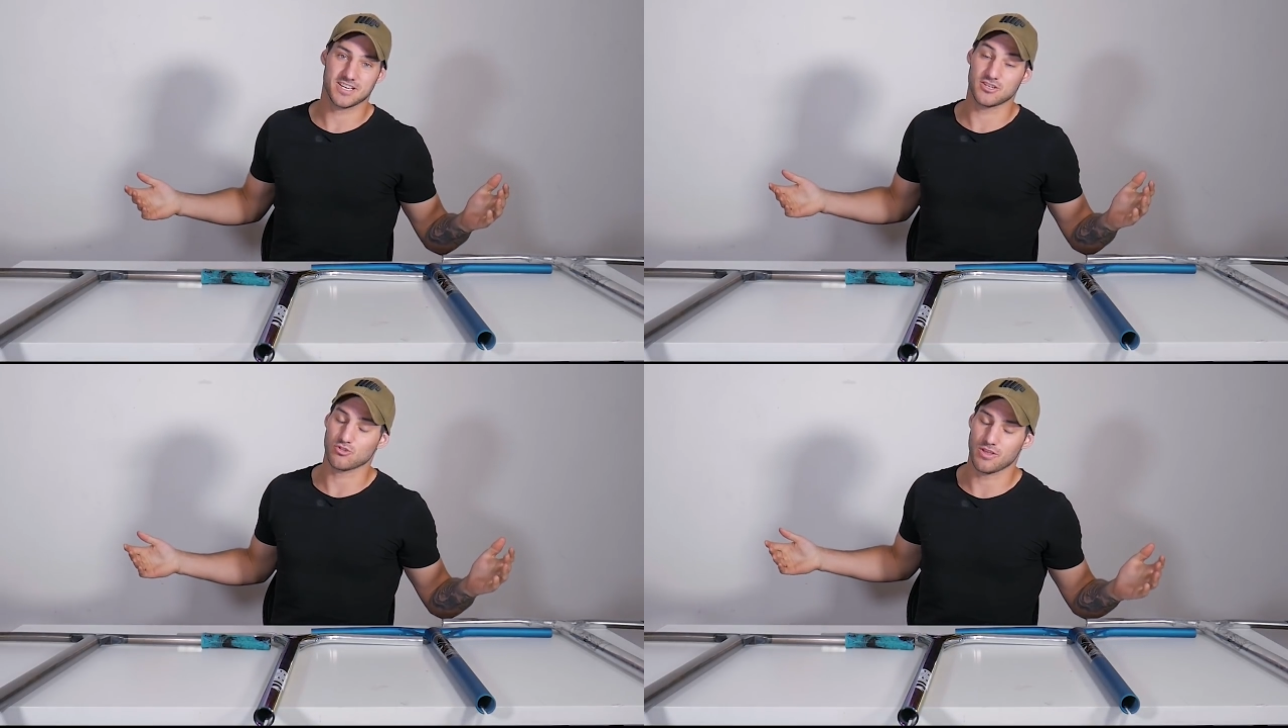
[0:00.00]

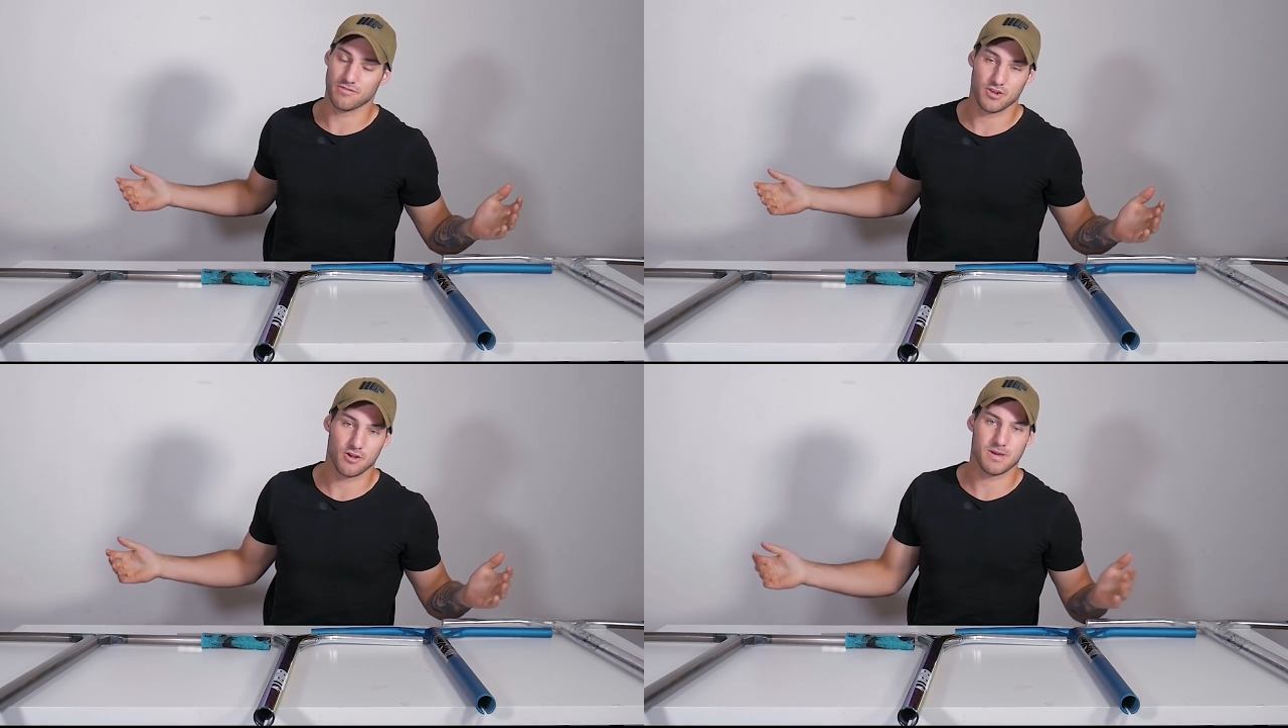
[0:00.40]
did enjoy the
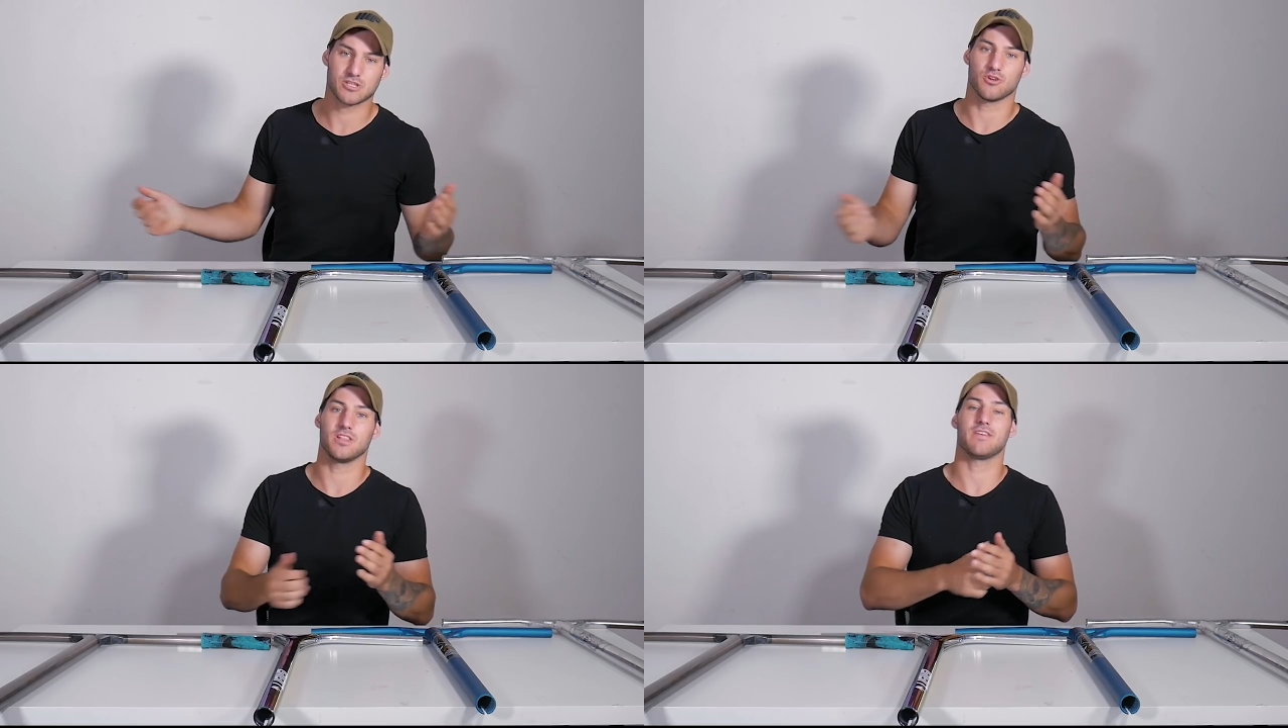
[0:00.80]
video, make
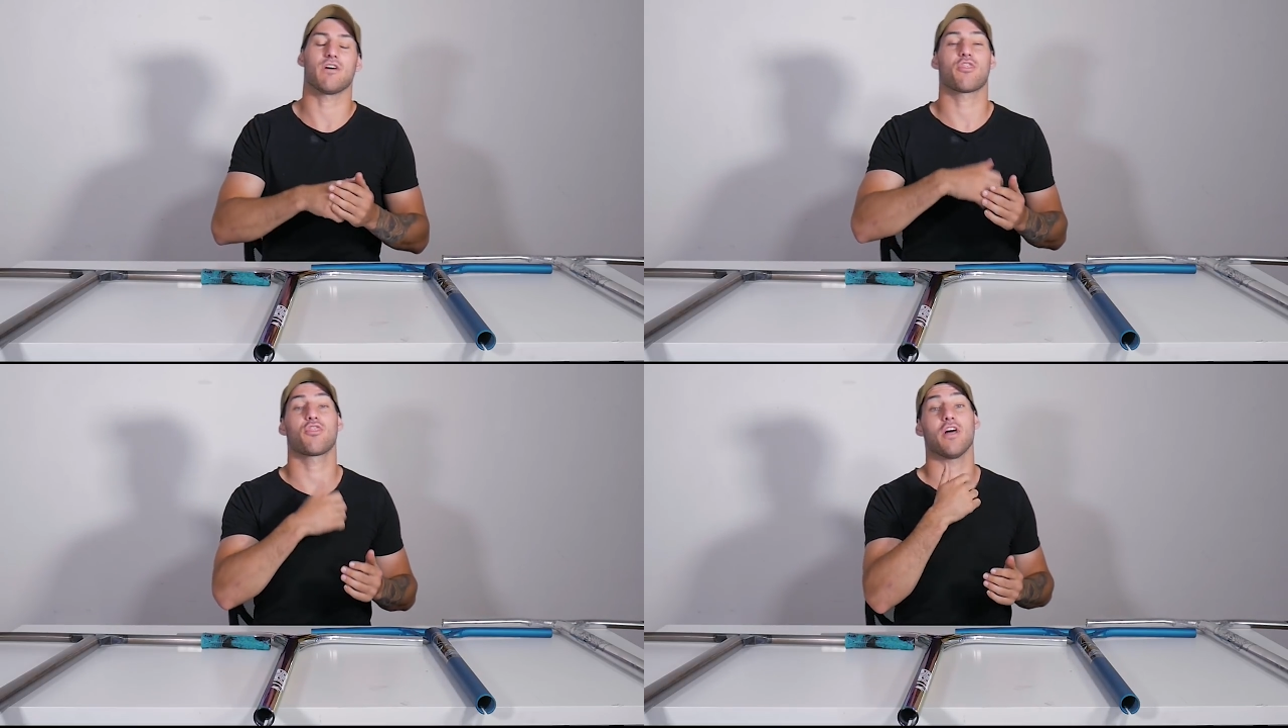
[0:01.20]
sure you leave
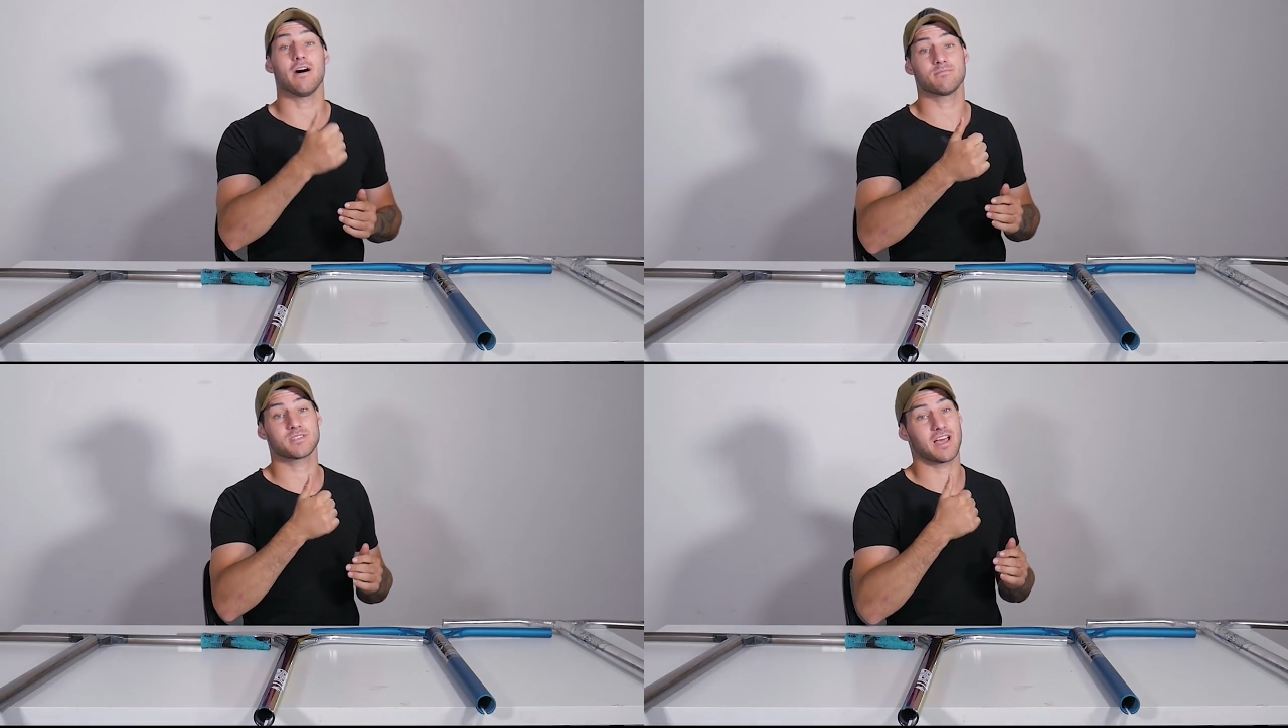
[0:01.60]
a
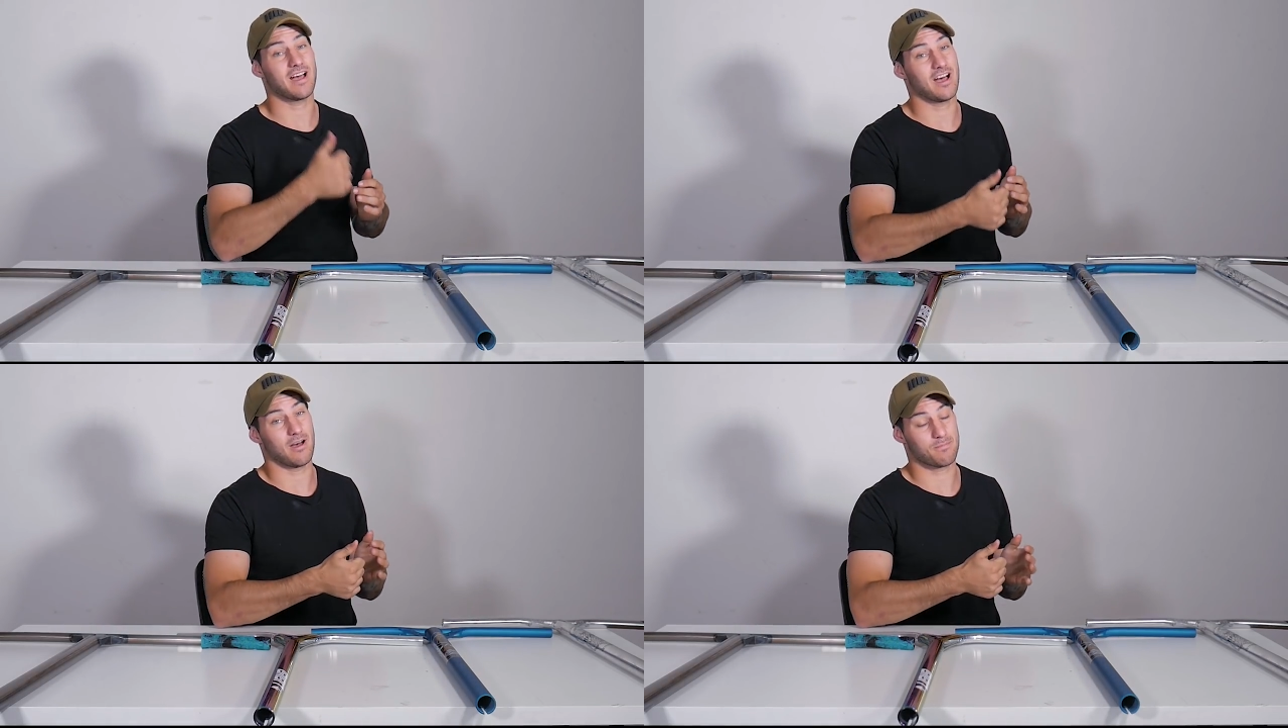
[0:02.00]
thumbs
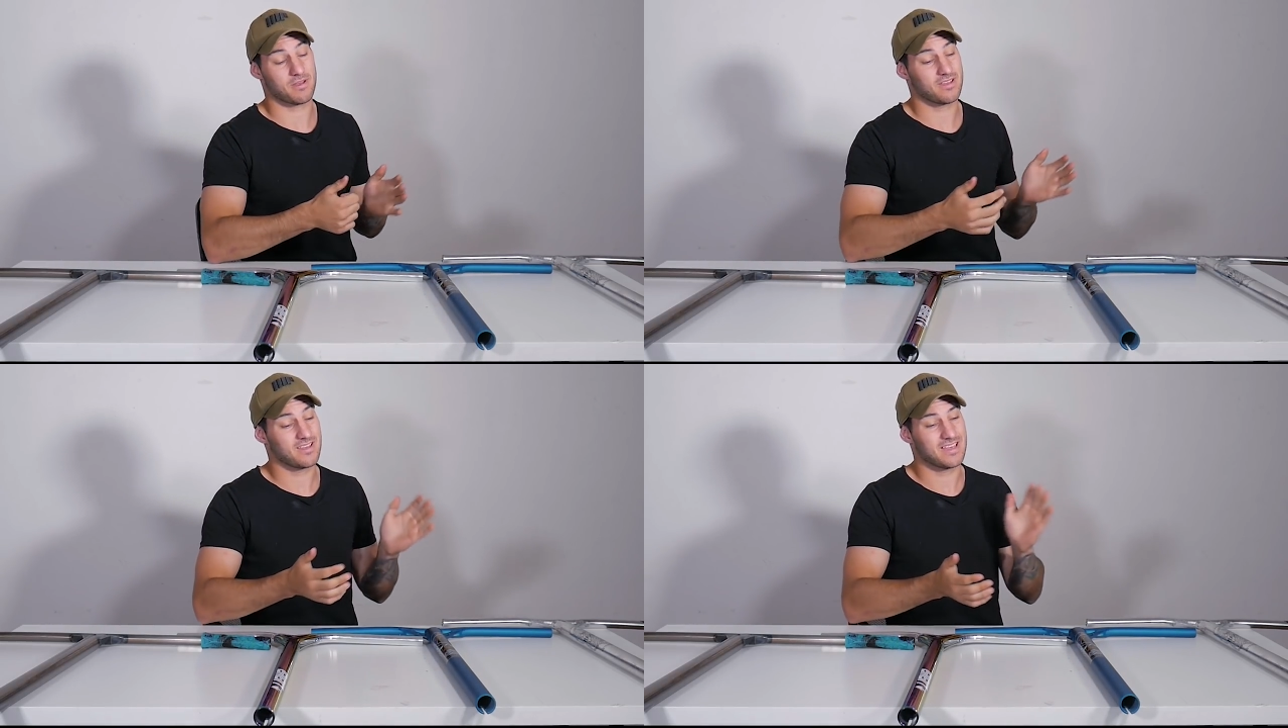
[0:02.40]
up